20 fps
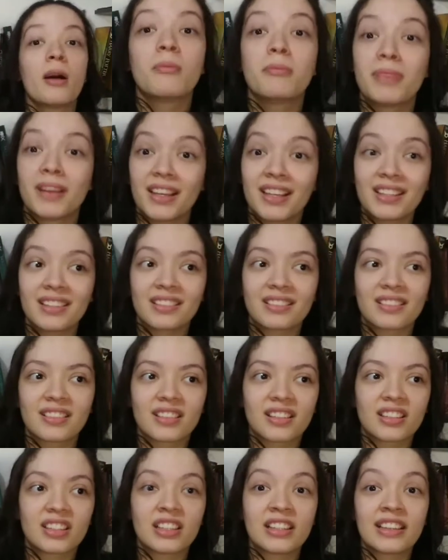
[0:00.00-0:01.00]
But
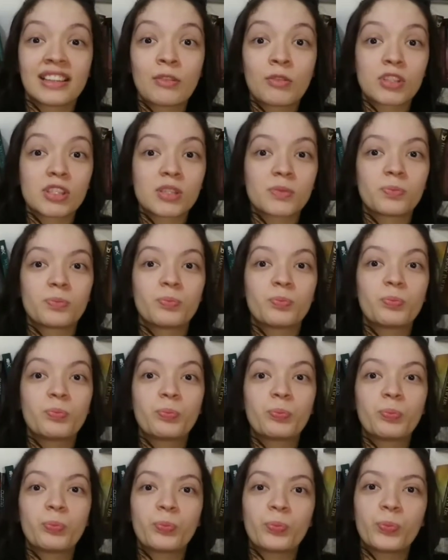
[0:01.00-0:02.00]
it was
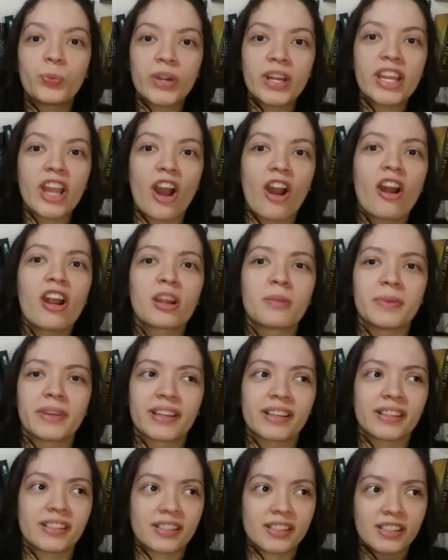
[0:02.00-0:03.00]
pretty hard
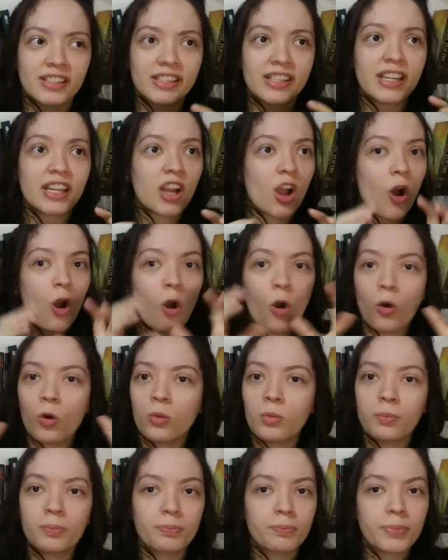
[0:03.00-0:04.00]
because the
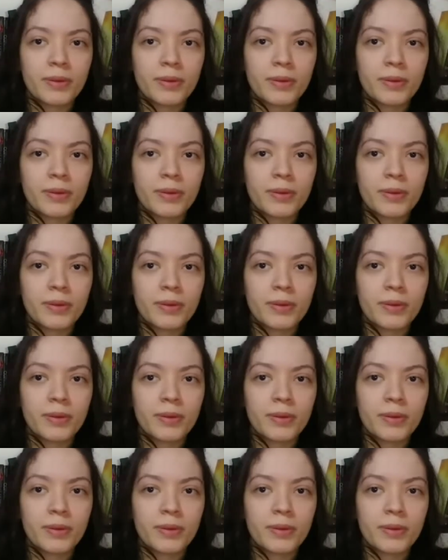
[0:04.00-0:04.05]
whole